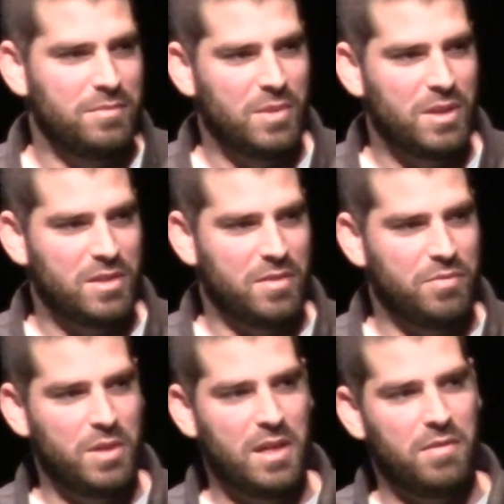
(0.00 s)
Because
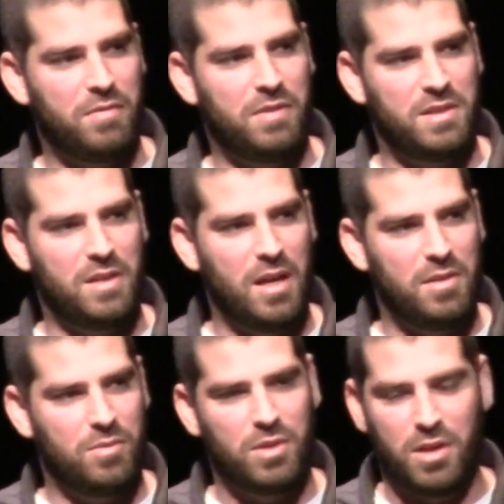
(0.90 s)
if we can't fix
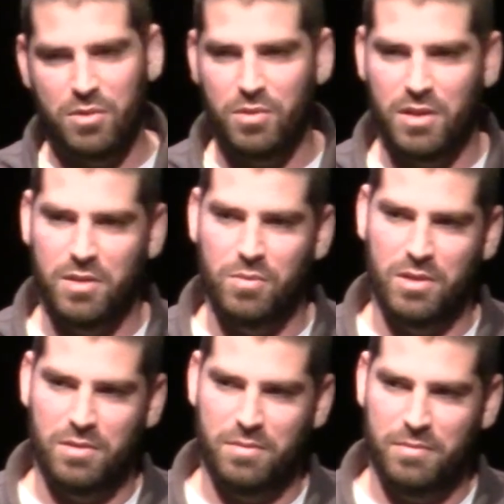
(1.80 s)
that, we're not going
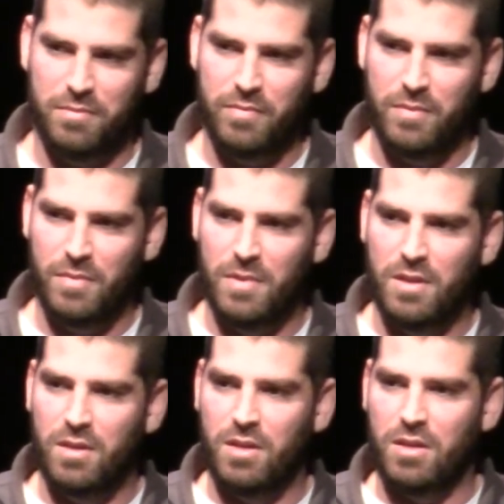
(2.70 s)
anywhere.
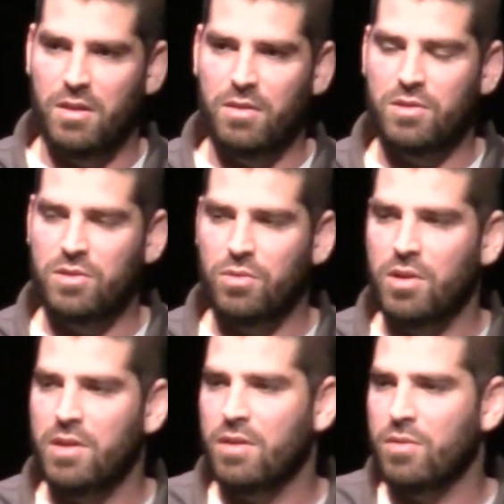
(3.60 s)
And another
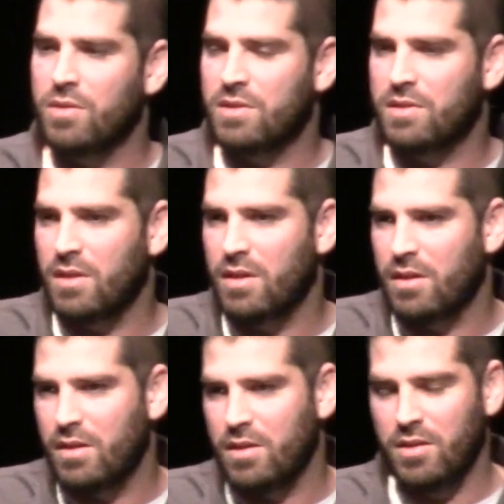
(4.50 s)
story, there was
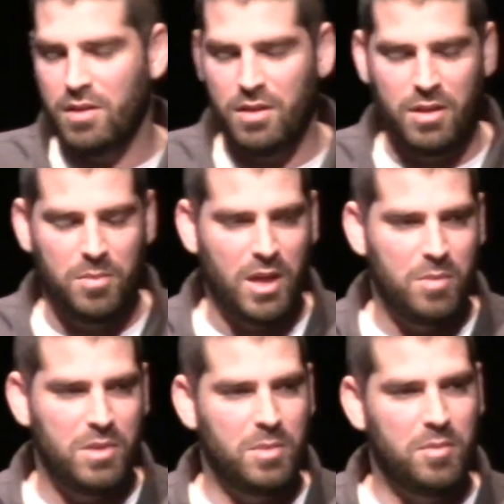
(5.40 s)
an
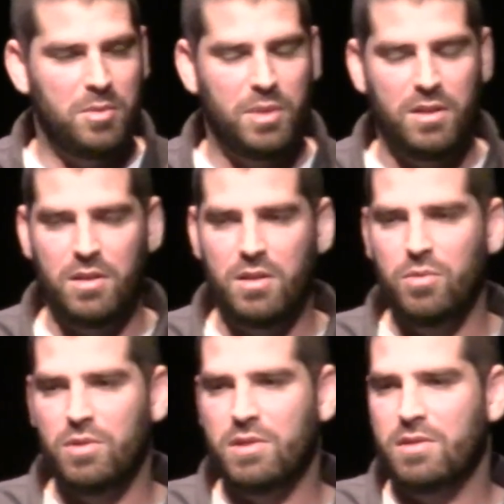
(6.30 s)
Imam al-Banna,
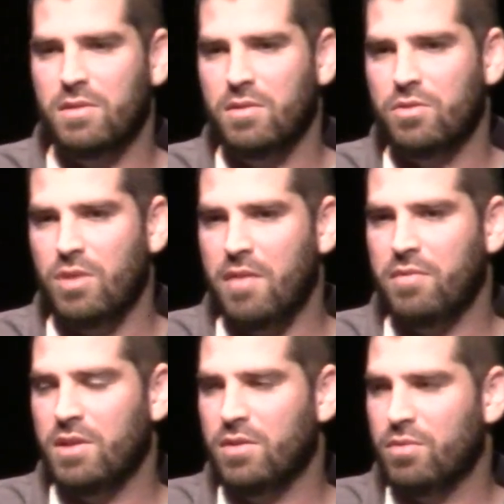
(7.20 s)
he was
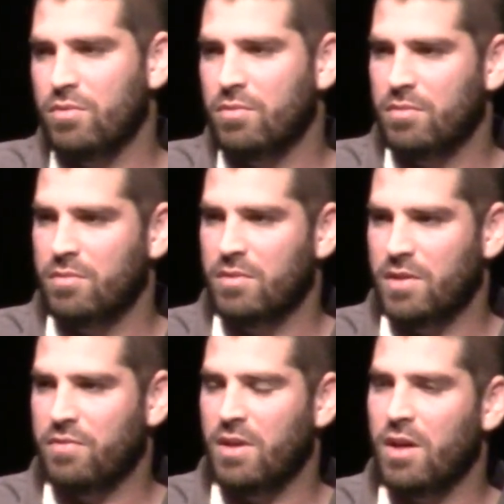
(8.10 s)
traveling through
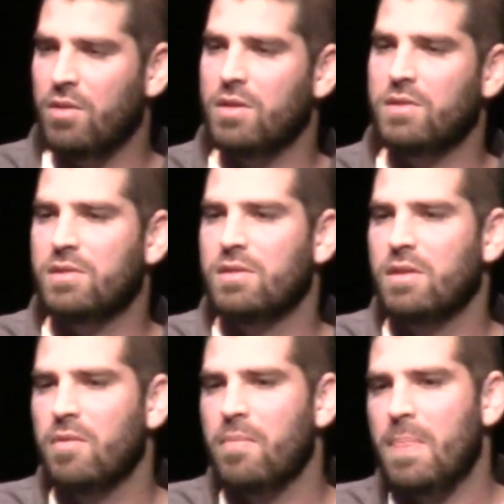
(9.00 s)
different areas,
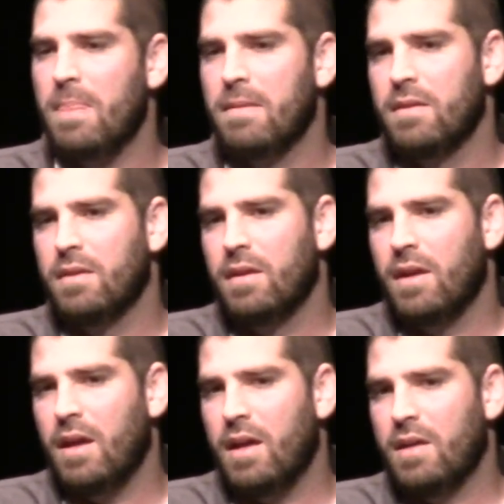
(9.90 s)

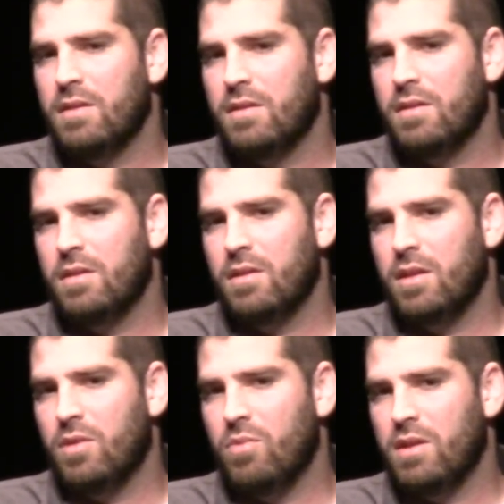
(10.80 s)
and
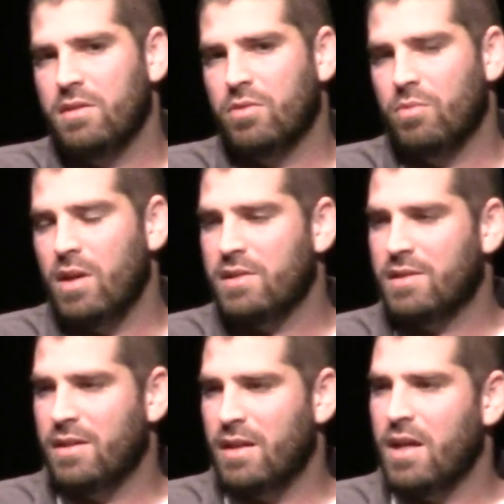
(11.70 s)
they went to
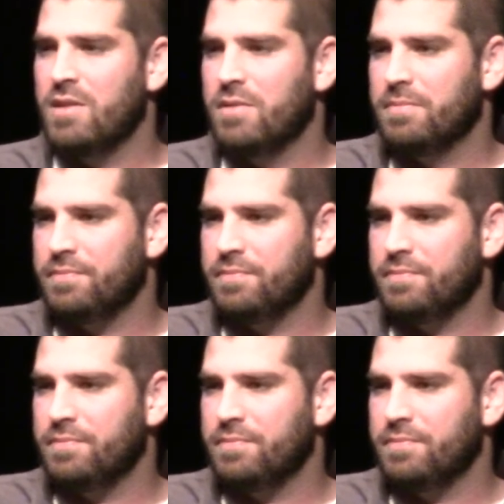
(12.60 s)
rest at night.